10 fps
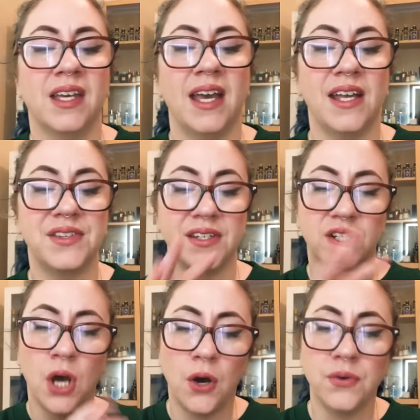It's
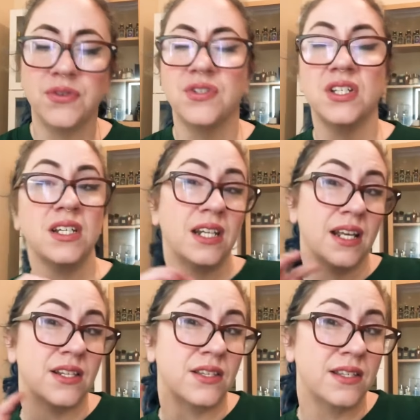toasted,
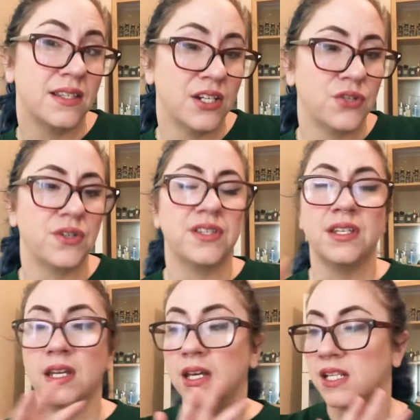it's
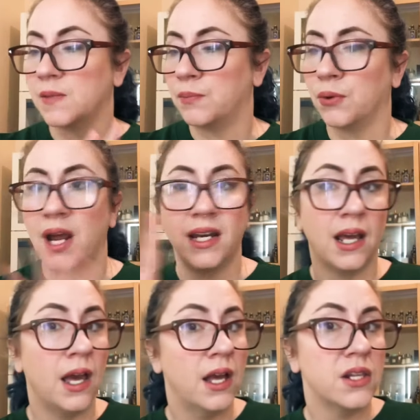citrusy, it's bright,
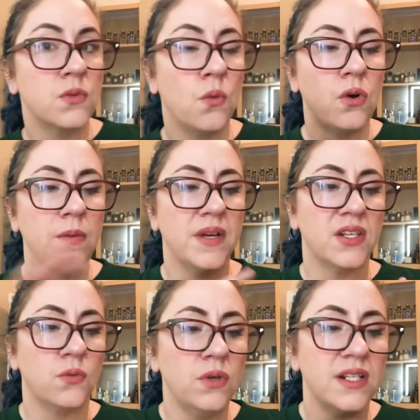it's warm,
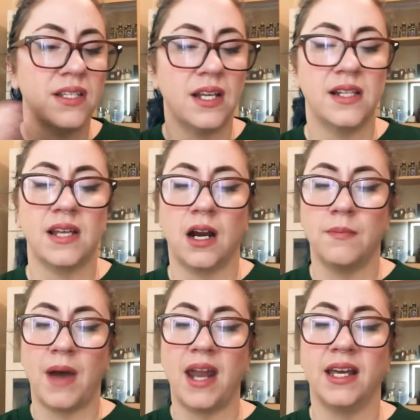it's woodsy, it's
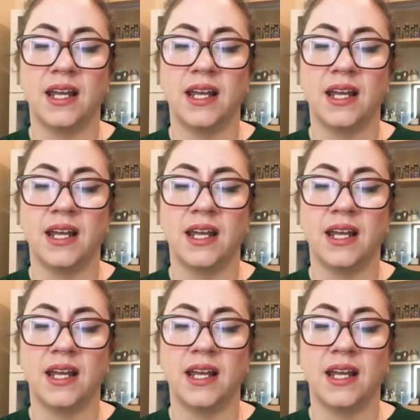aromatic.